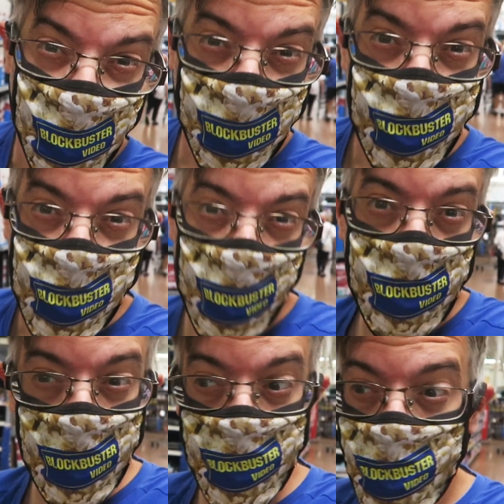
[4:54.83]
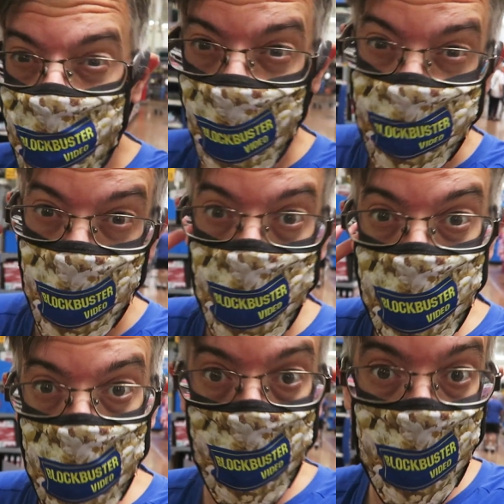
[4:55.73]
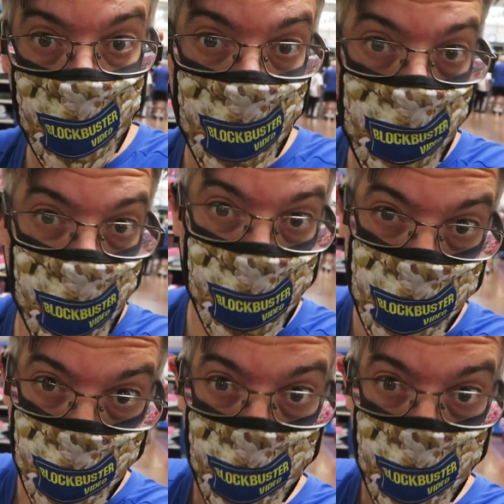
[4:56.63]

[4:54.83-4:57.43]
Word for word: like I said, the two things I really want to get up on,